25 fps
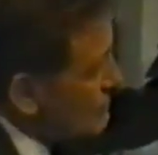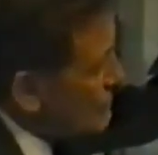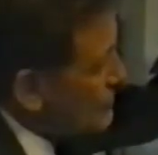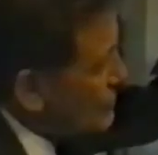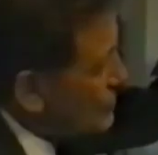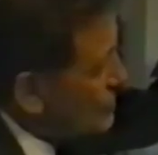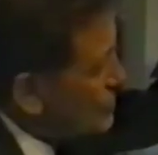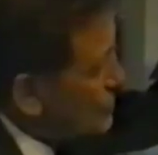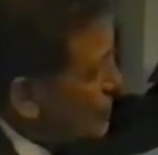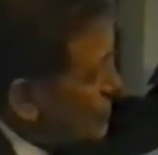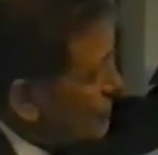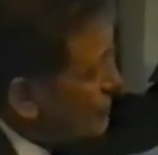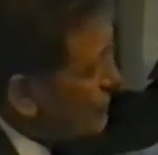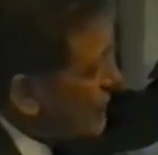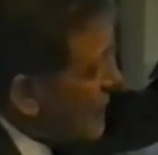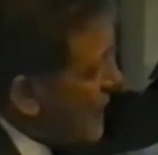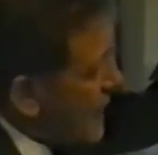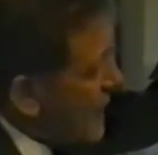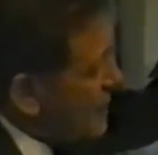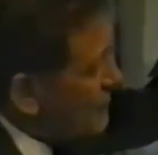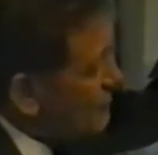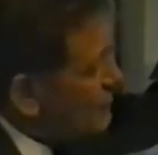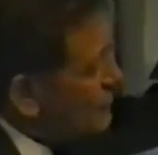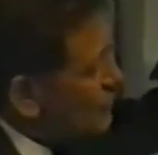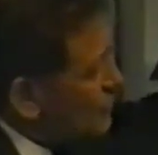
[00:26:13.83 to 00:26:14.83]
with two
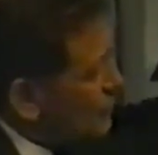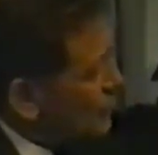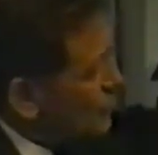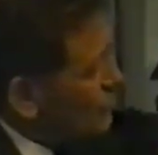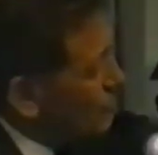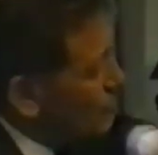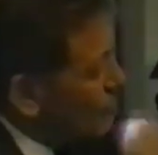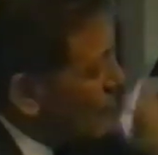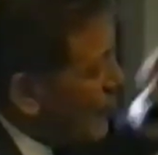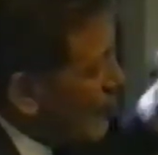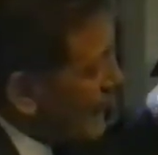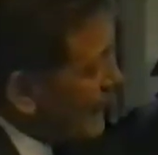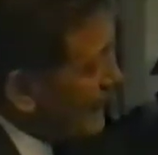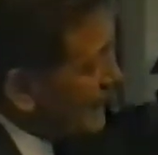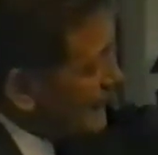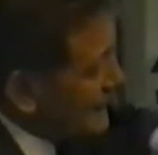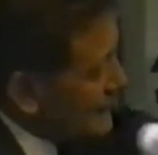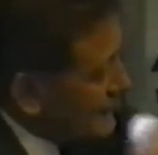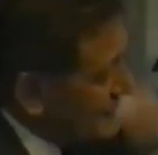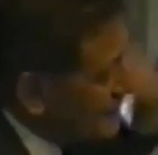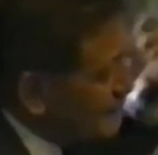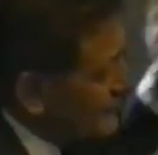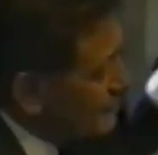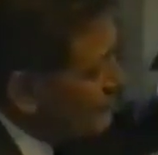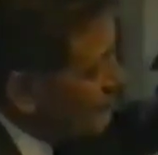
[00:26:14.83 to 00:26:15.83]
arms could make
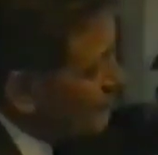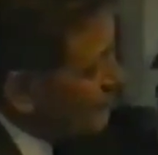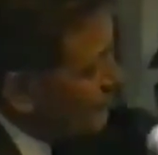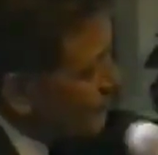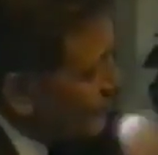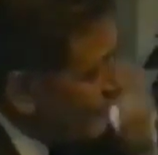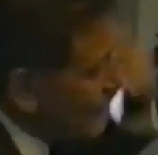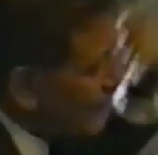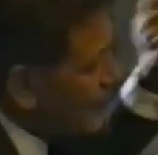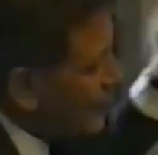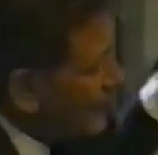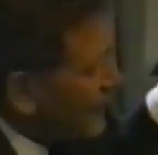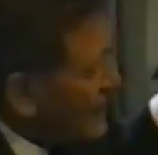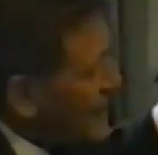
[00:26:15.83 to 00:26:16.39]
it.